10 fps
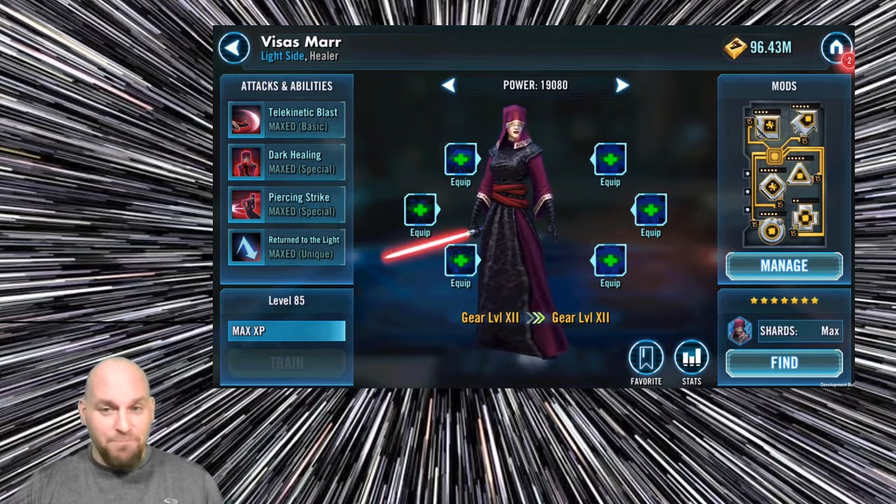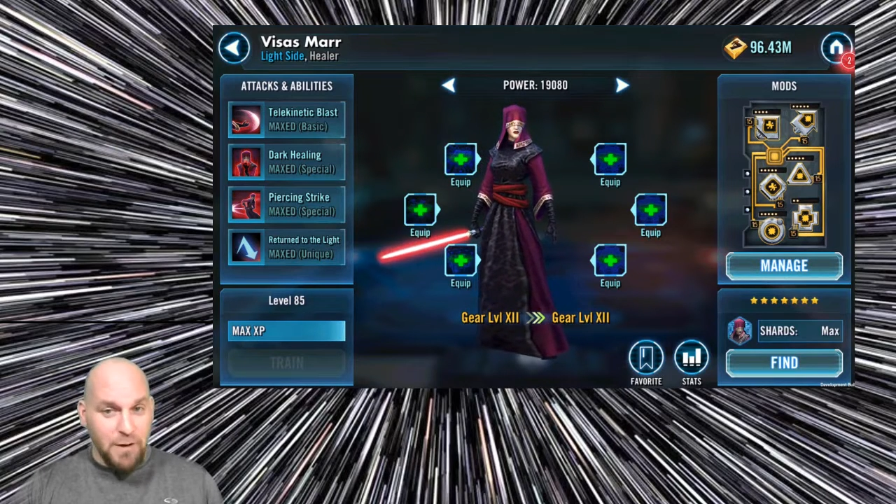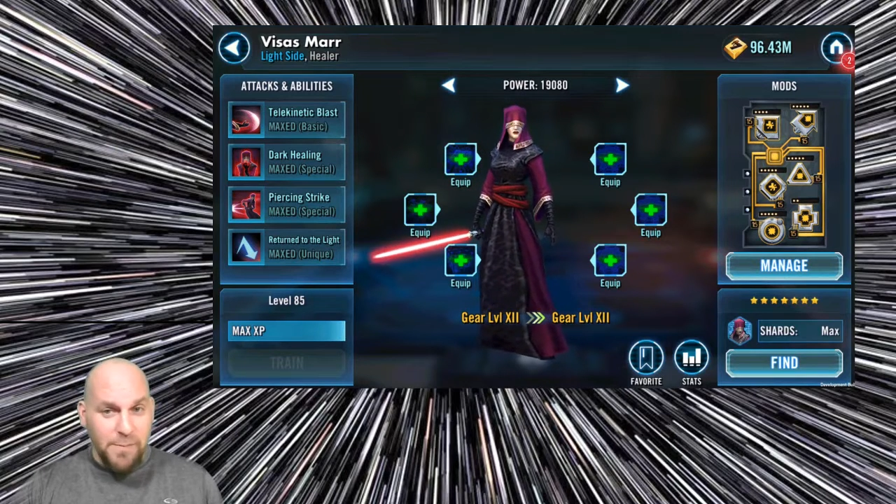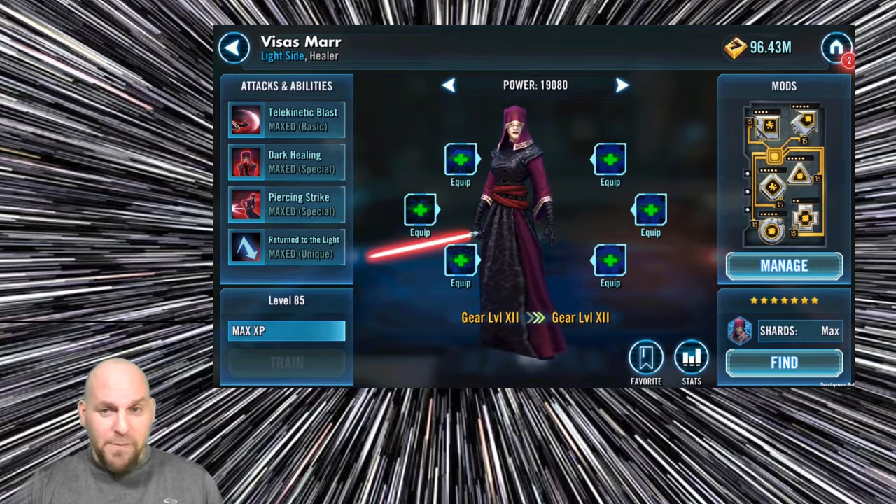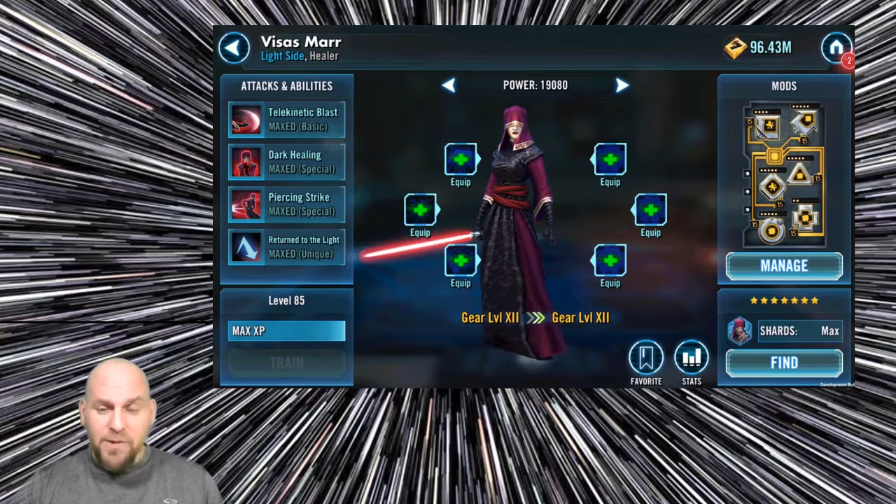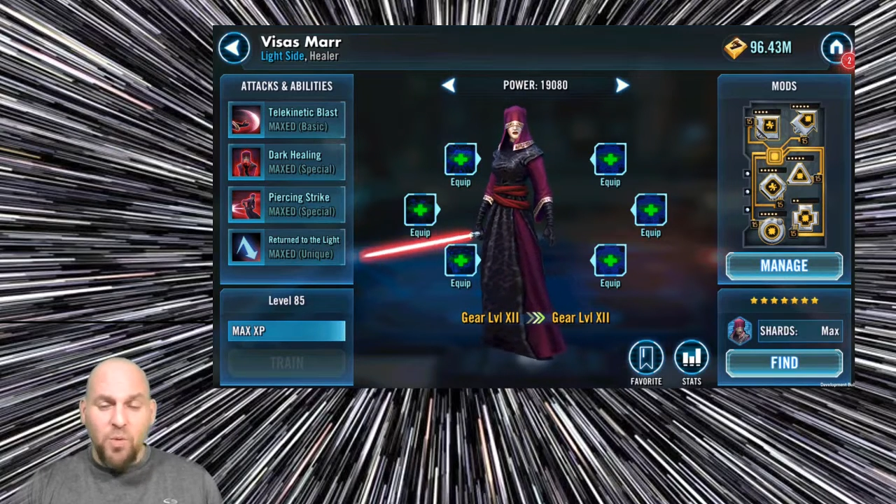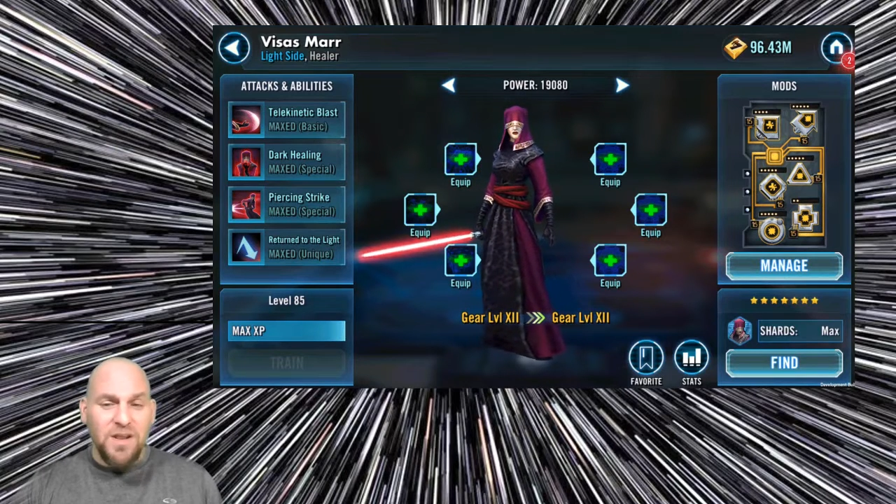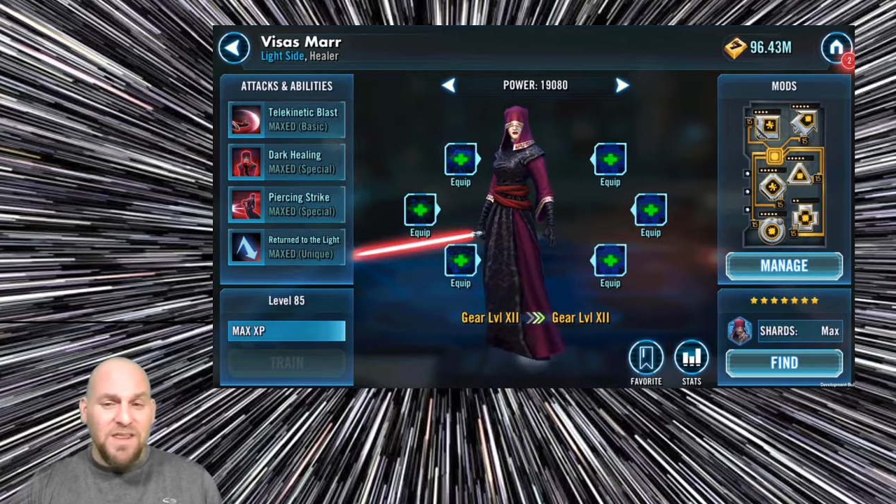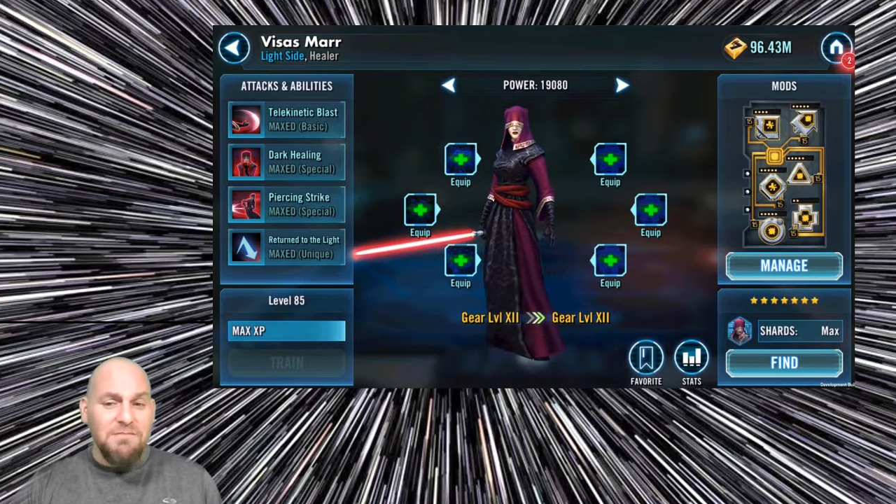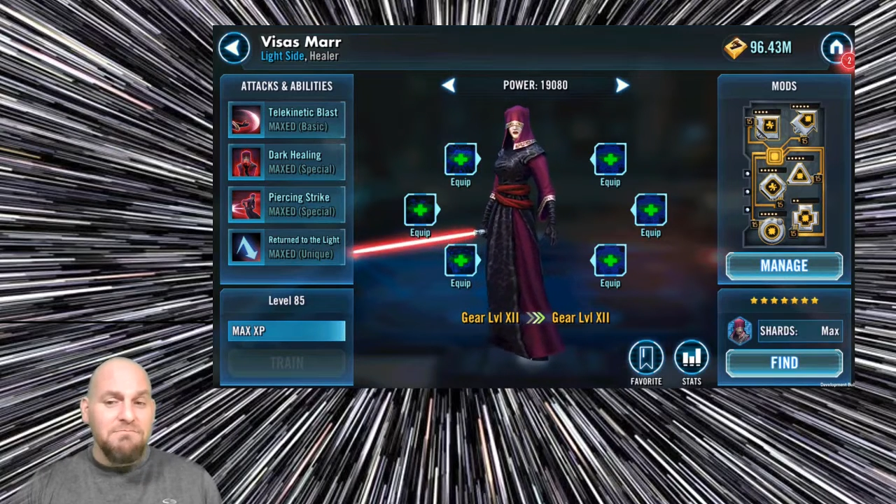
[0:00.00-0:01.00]
Probably
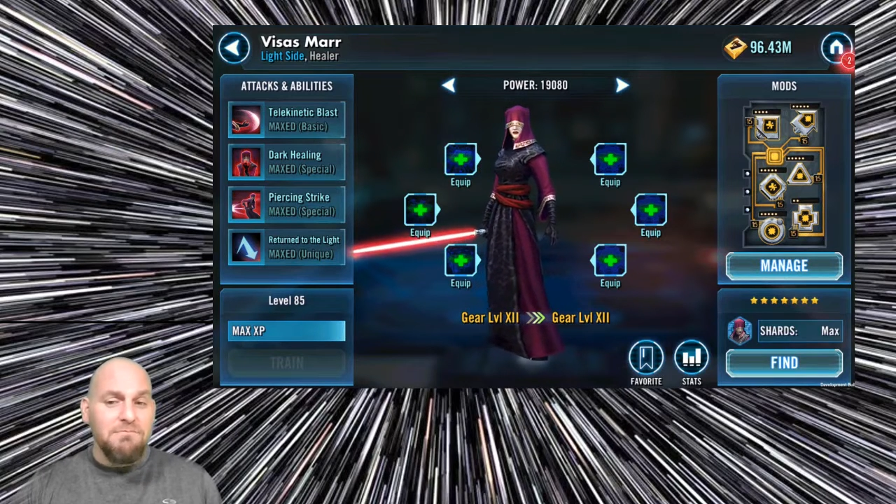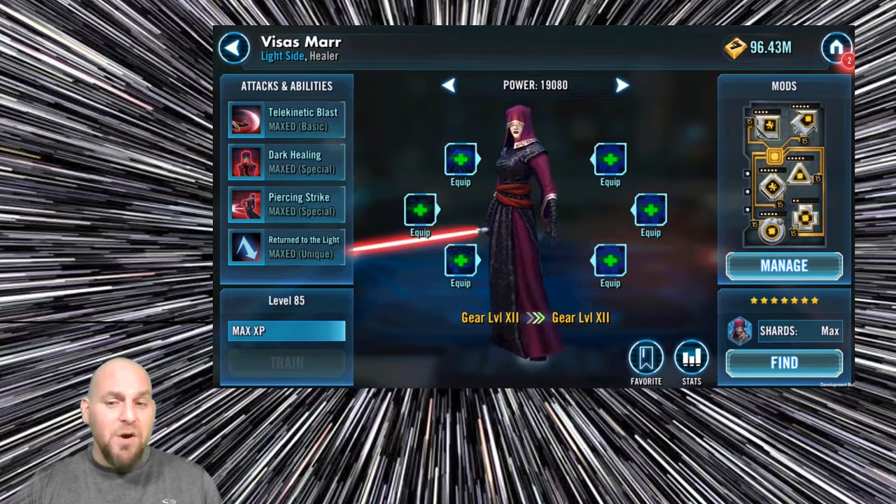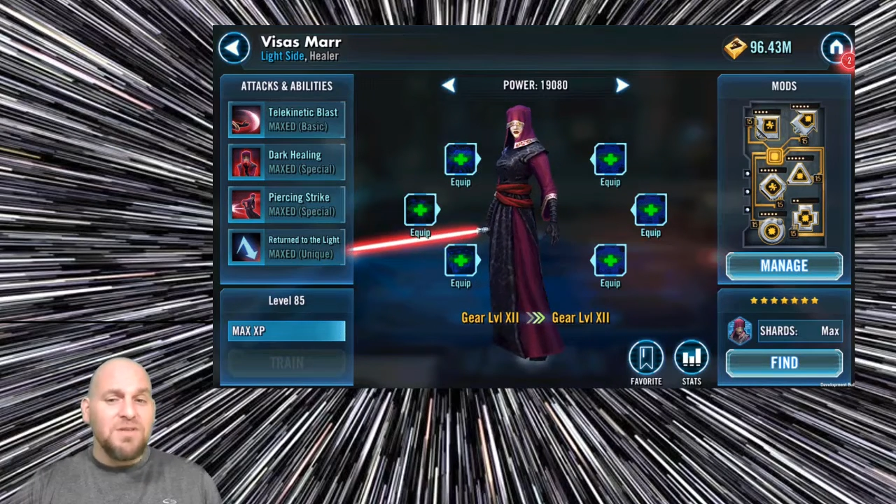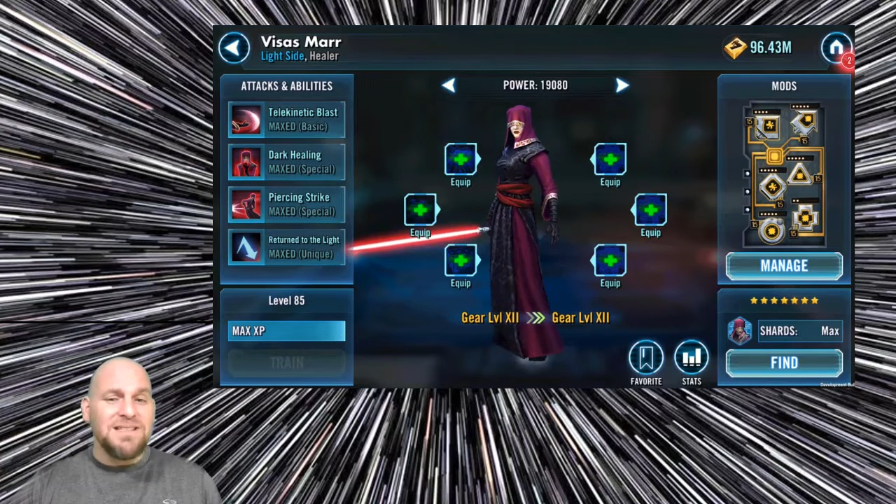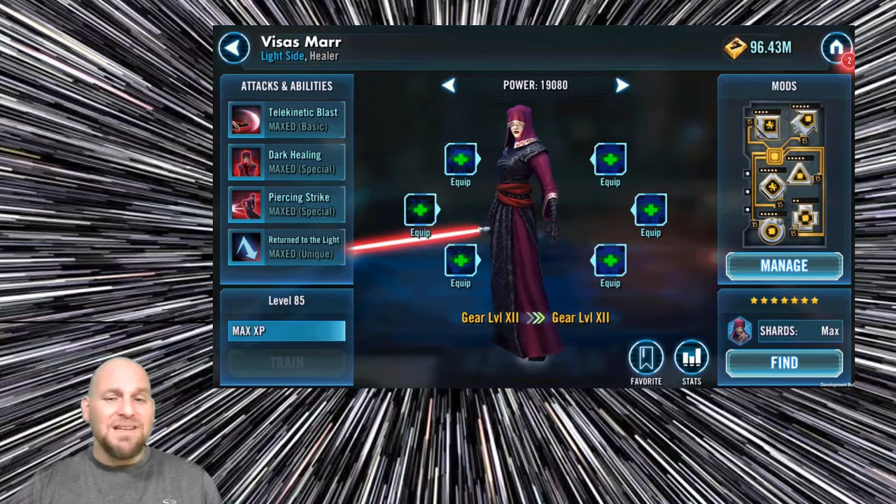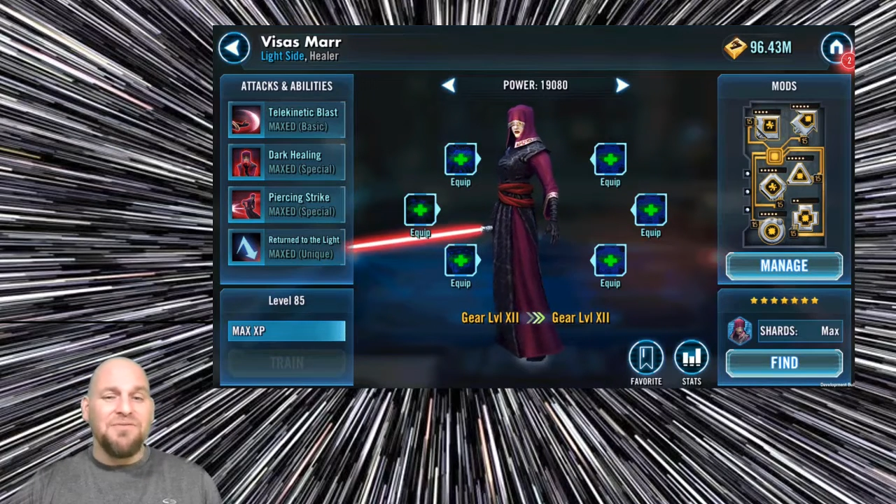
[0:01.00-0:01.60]
one of the most